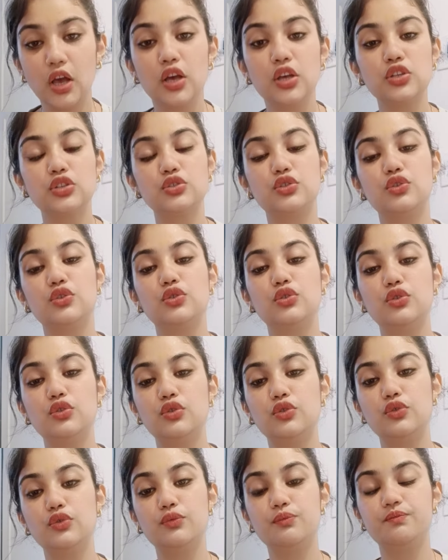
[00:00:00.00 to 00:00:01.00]

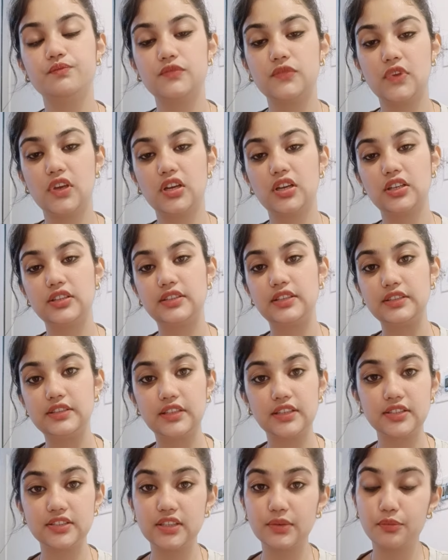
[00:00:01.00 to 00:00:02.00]
So this
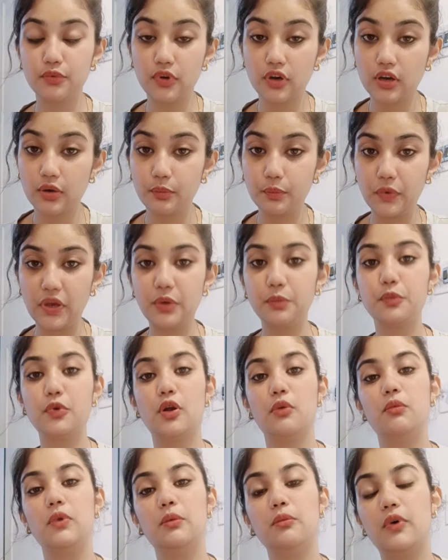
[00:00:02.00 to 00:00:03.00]
is the main
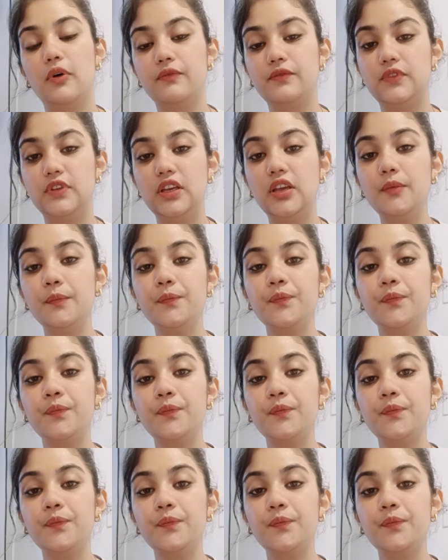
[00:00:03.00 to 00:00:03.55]
problem of the,